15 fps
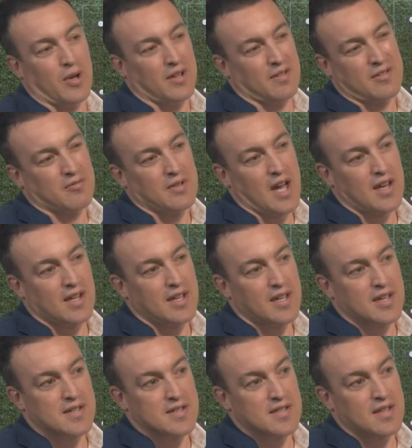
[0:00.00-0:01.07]
When the
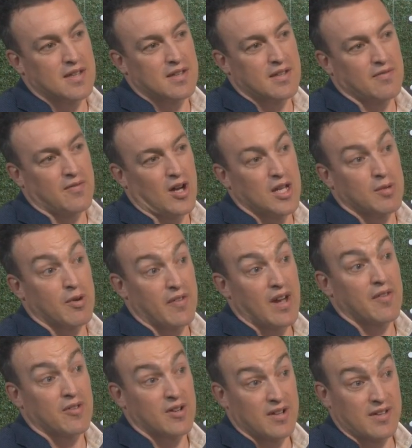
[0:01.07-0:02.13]
reality is, the the volume of
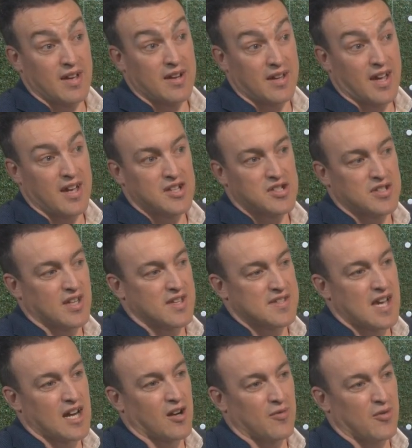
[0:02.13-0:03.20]
effort, dedication, and
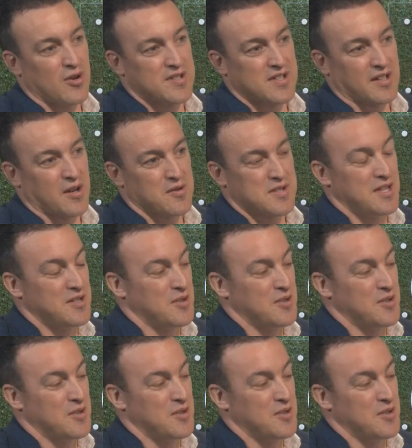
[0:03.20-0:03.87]
sacrifice that goes